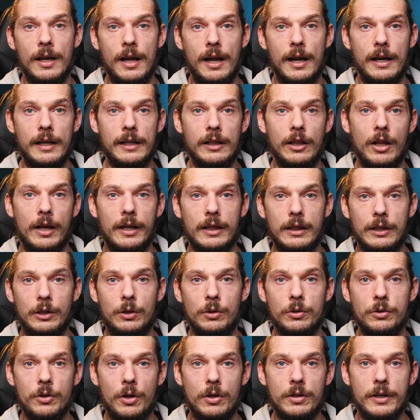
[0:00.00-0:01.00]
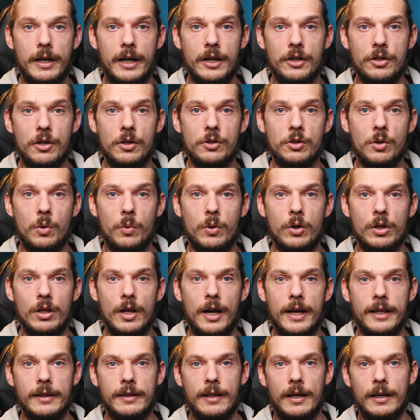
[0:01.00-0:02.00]
any like little donations or
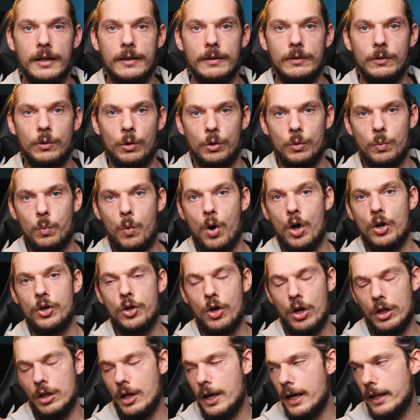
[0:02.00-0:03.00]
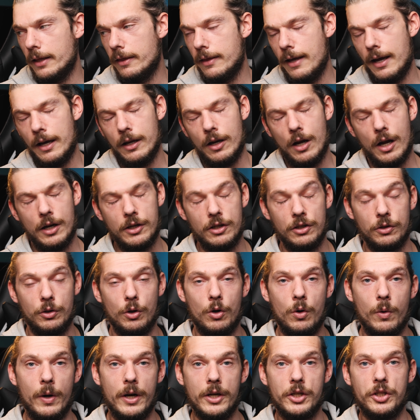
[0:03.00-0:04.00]
whatnot like that, I just
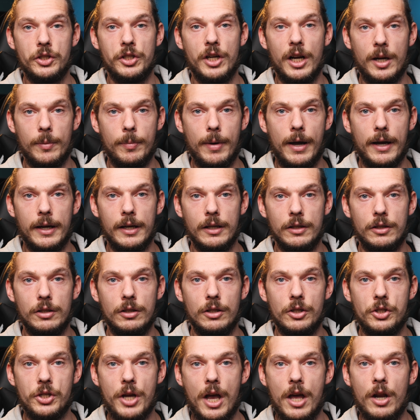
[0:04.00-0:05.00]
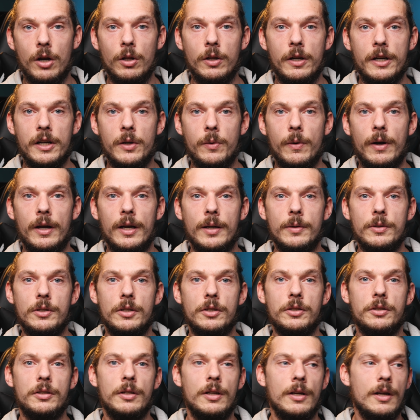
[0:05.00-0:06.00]
always chuck back into the channel anyway. I'm
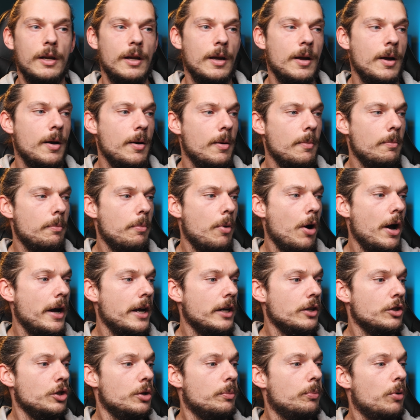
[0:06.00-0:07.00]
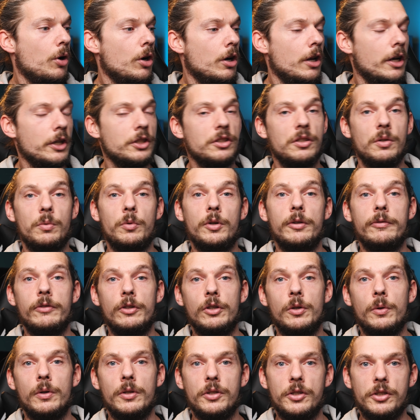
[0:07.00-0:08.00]
just buying new products to
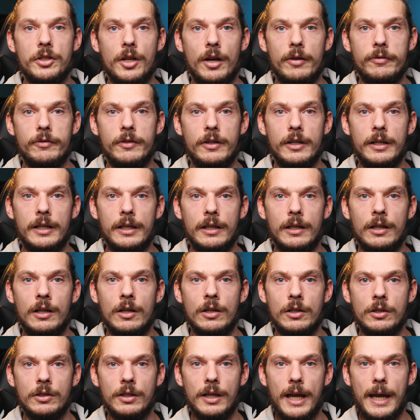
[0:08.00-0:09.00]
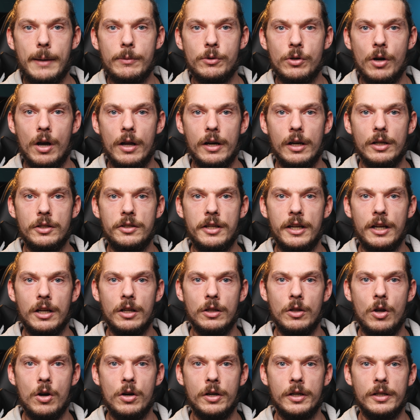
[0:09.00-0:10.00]
review and stuff to keep trying to tick
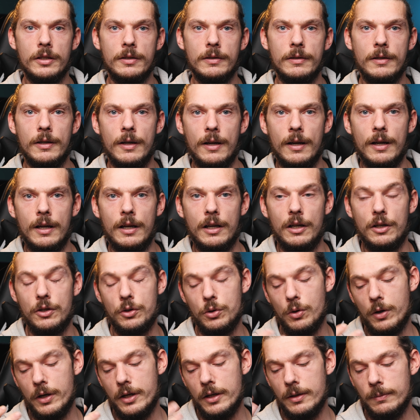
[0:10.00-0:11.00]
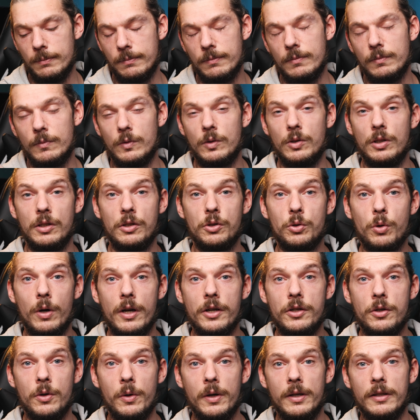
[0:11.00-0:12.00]
along and enjoy
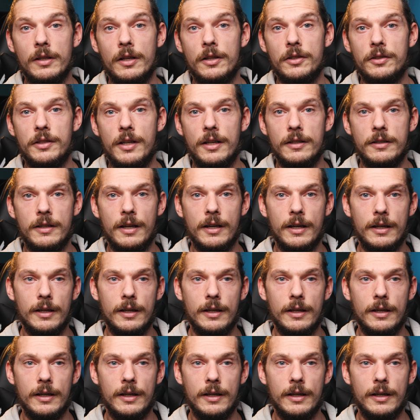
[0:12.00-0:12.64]
doing this. And